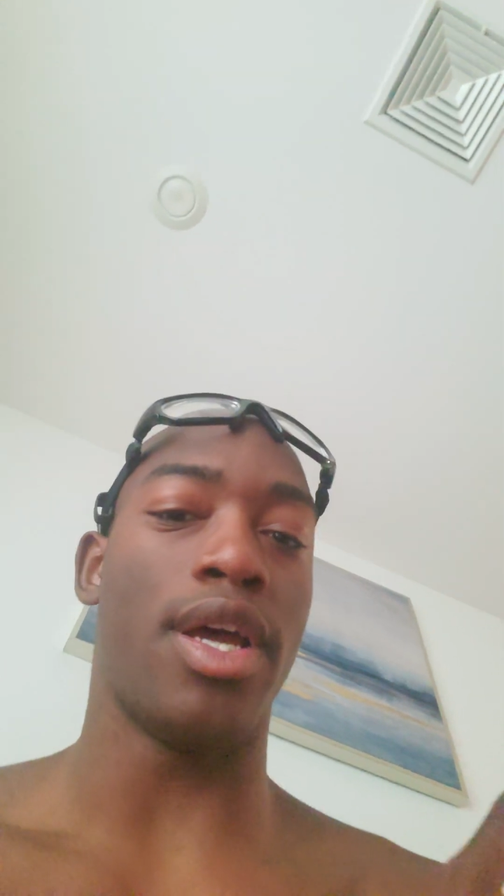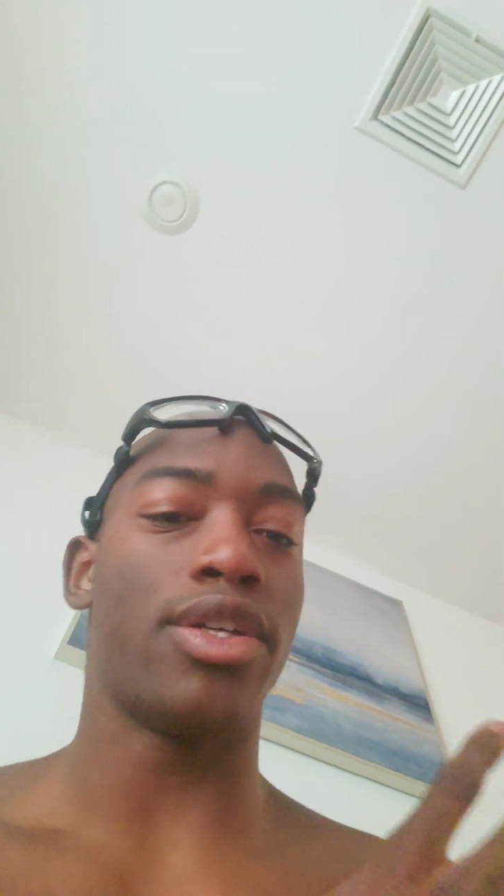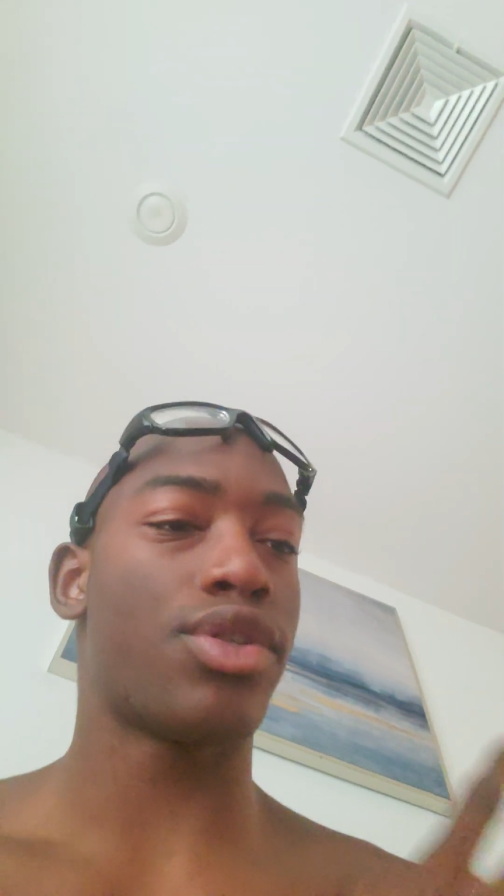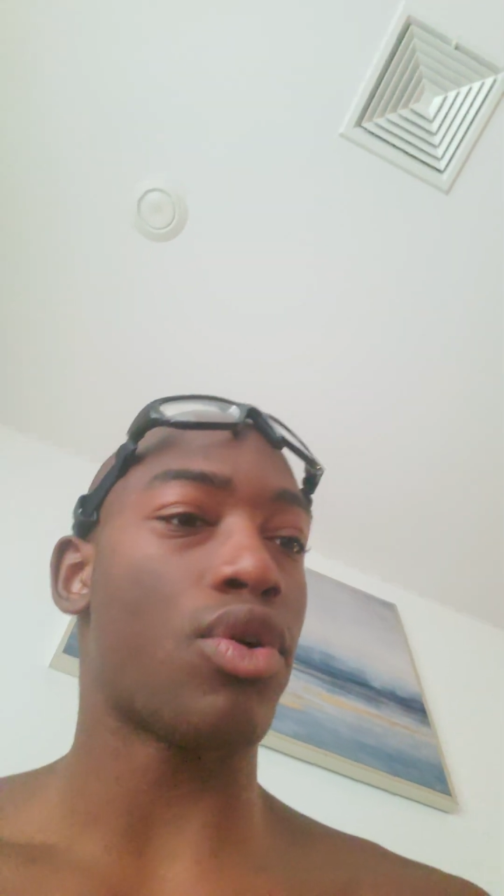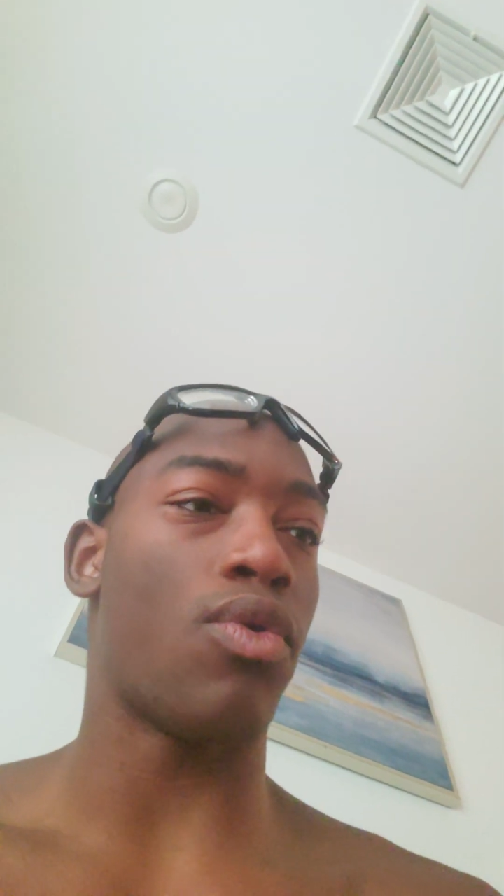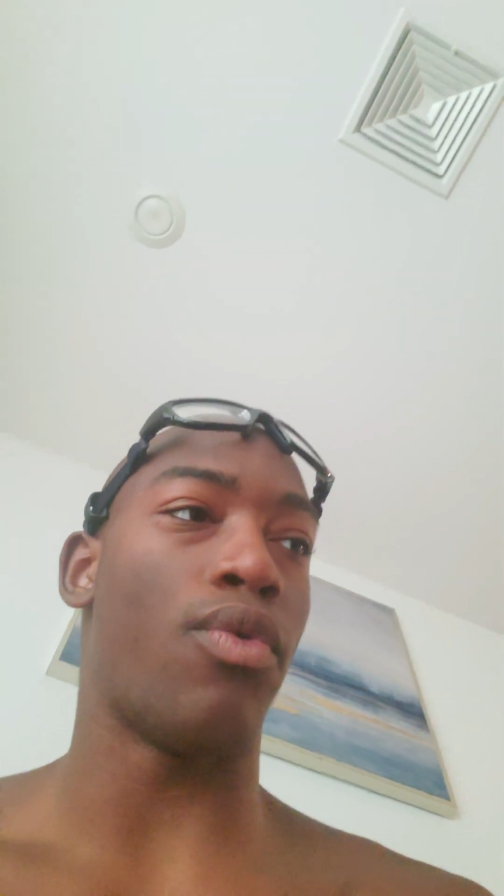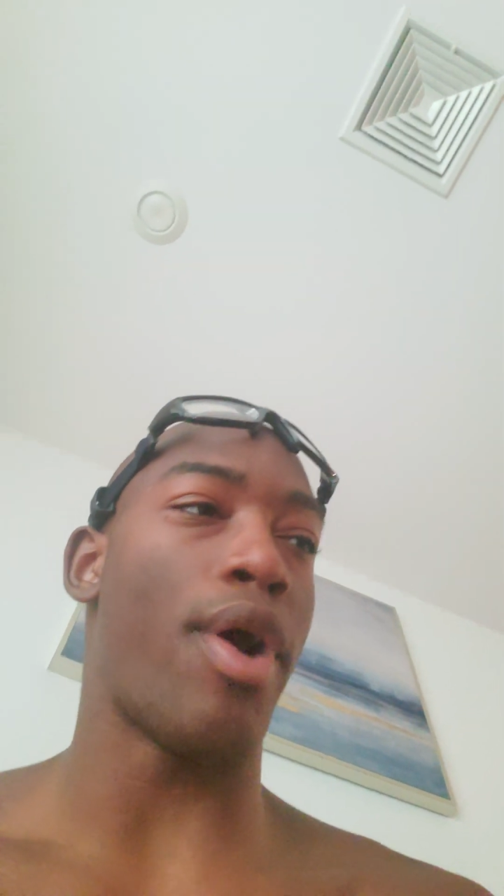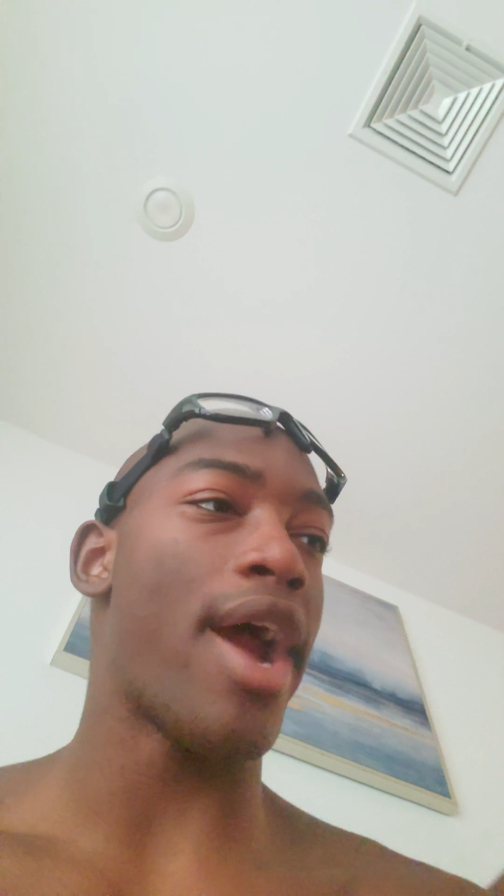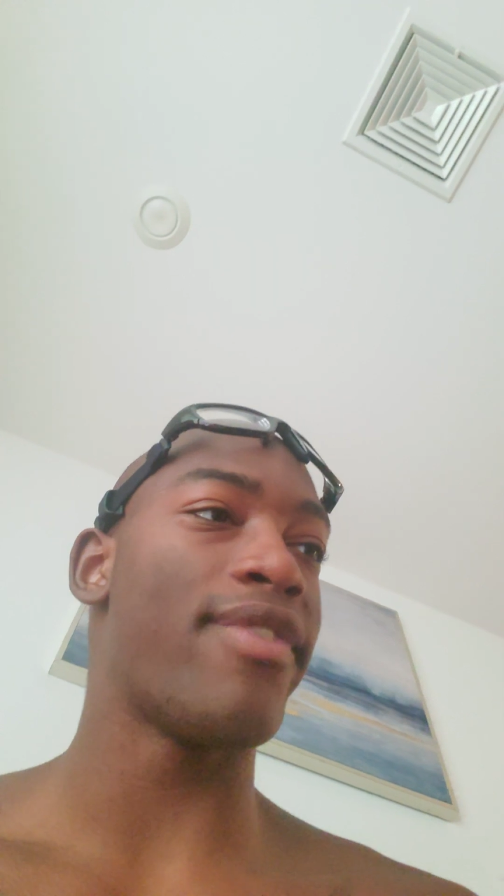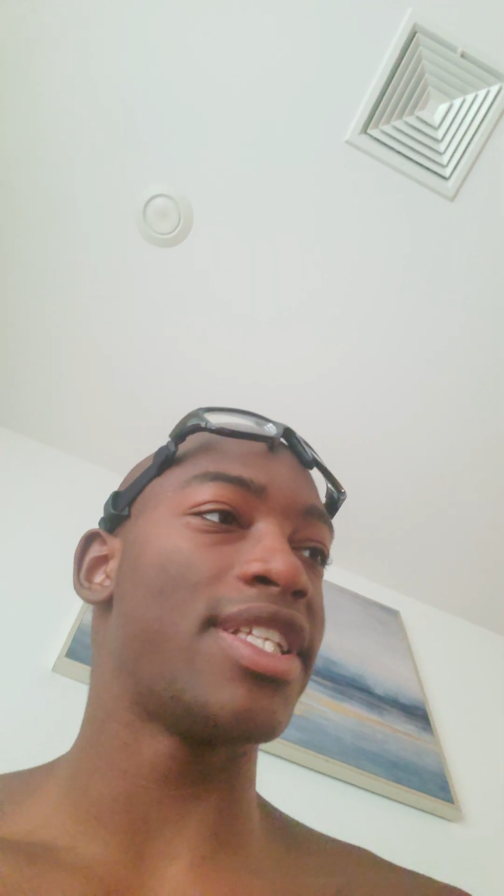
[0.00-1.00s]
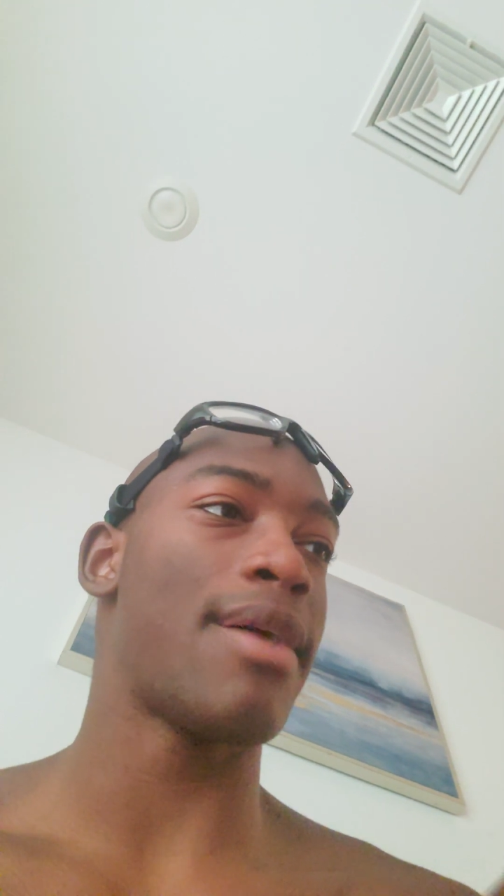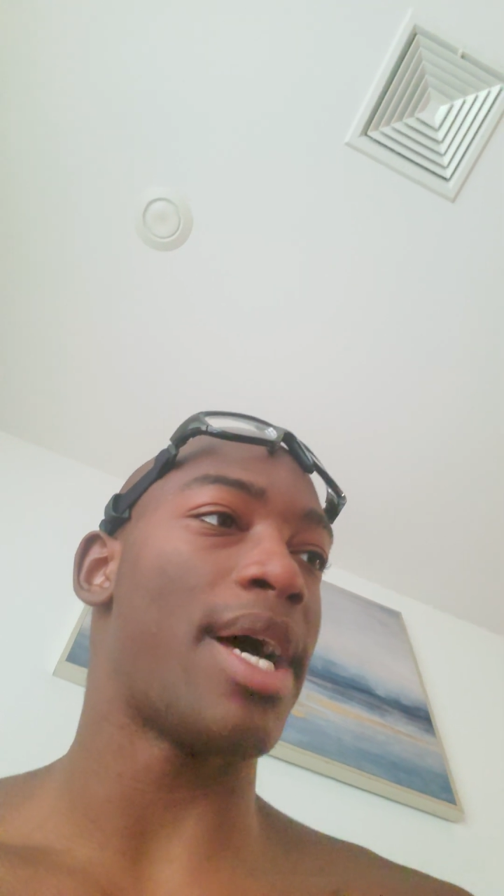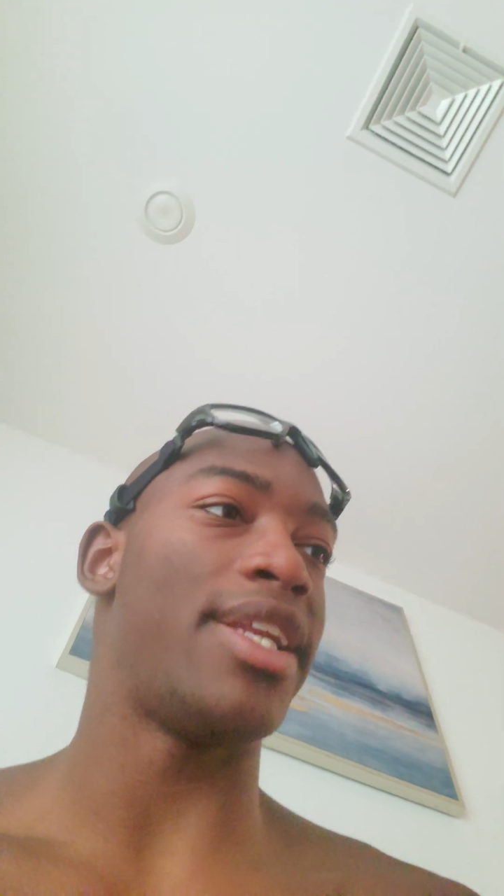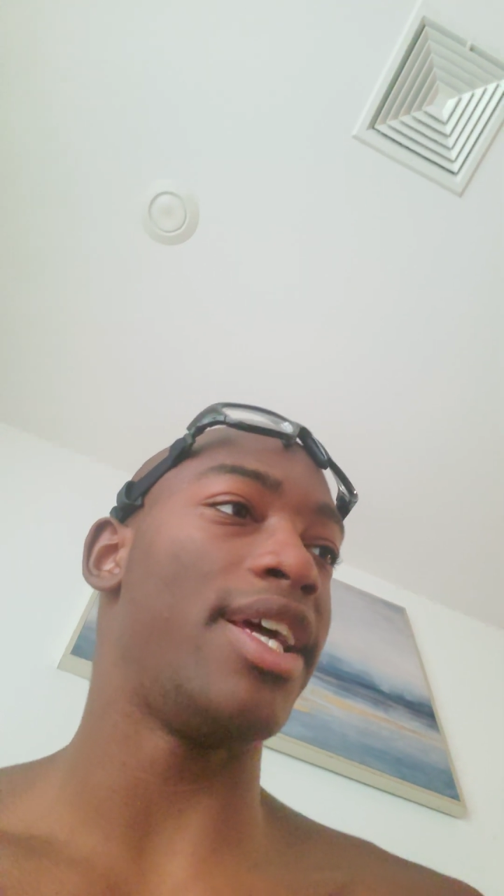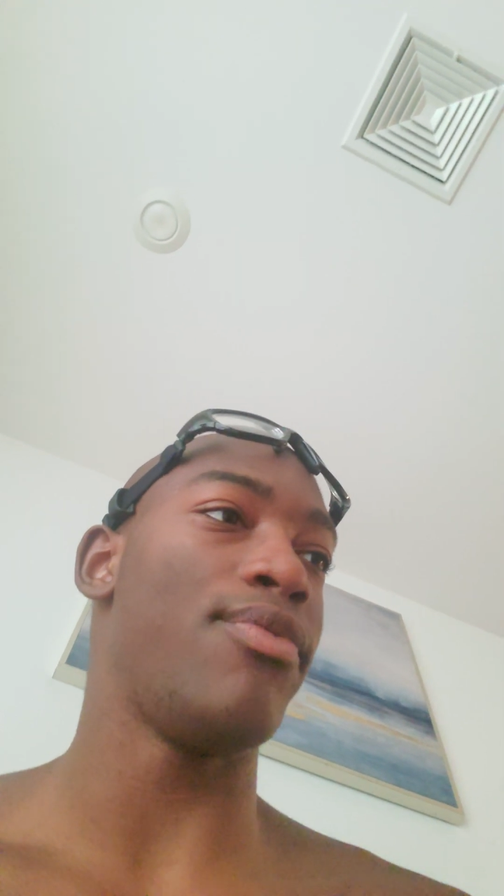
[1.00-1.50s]
So every time
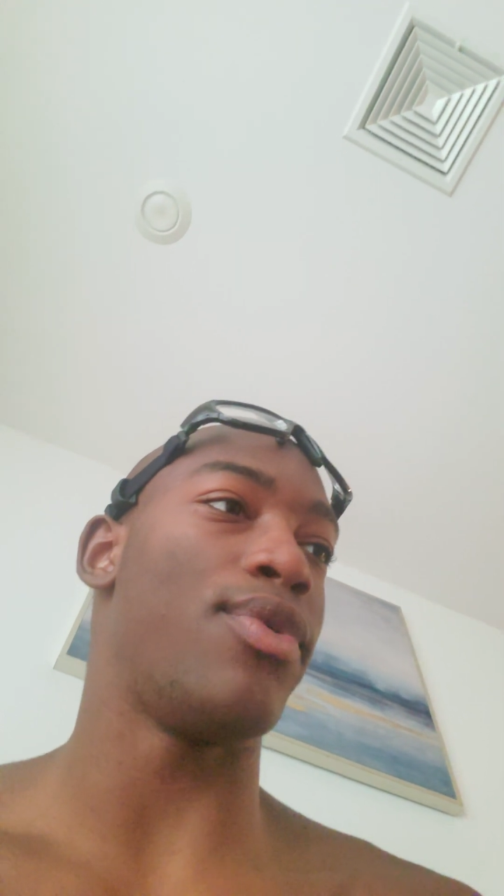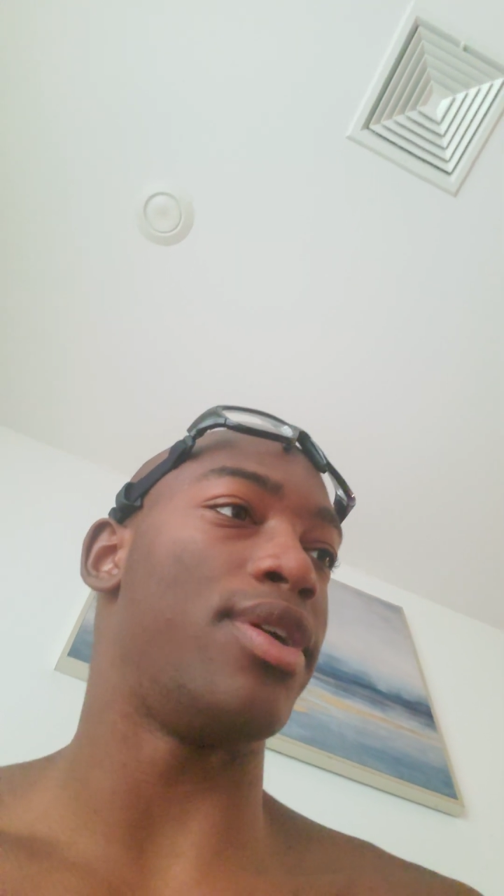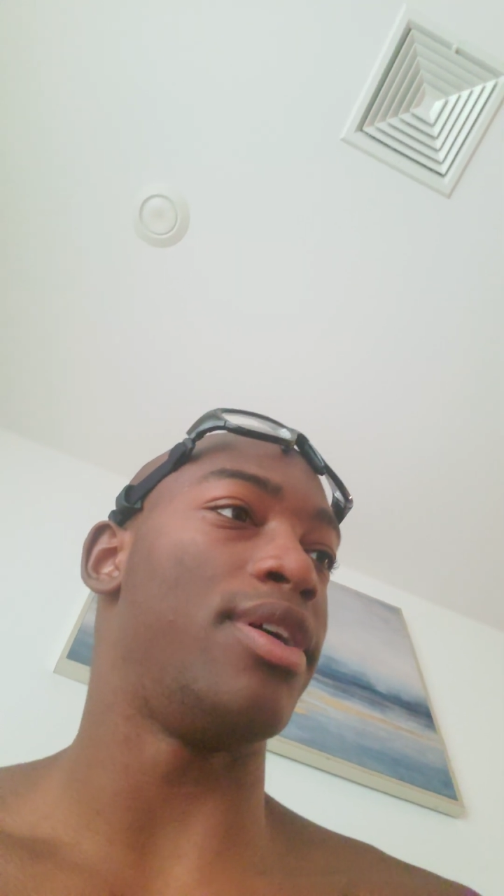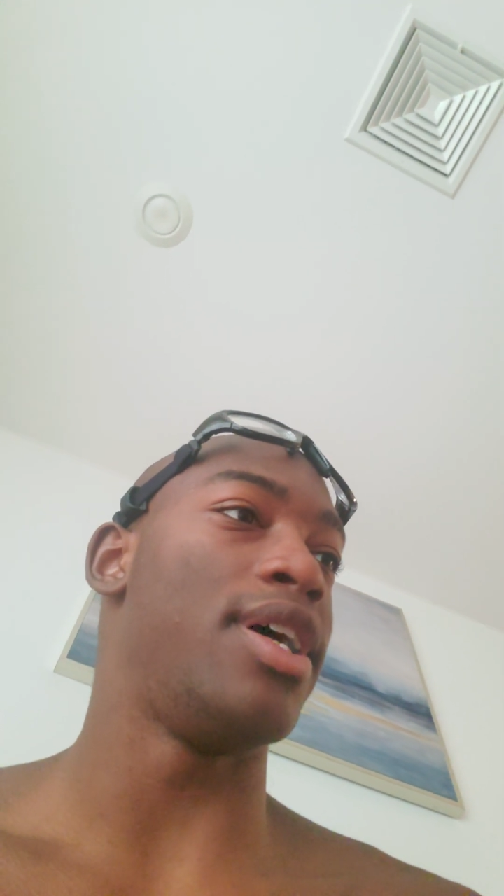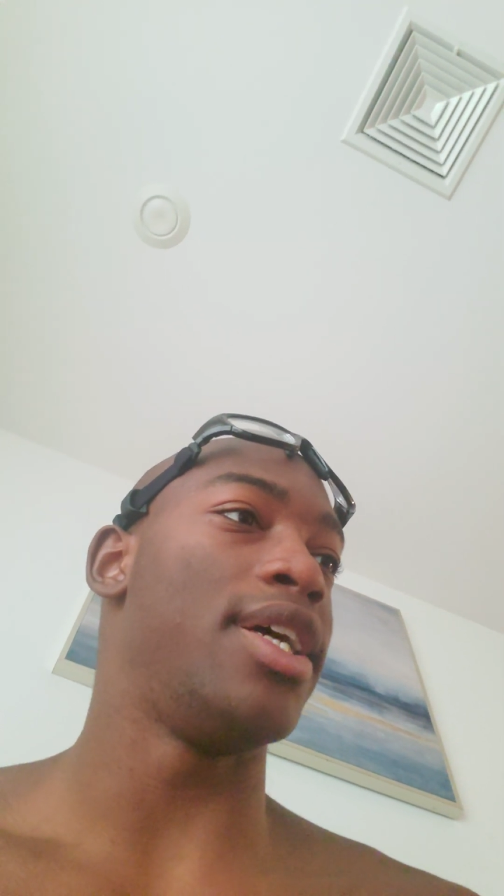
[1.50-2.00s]
I date one,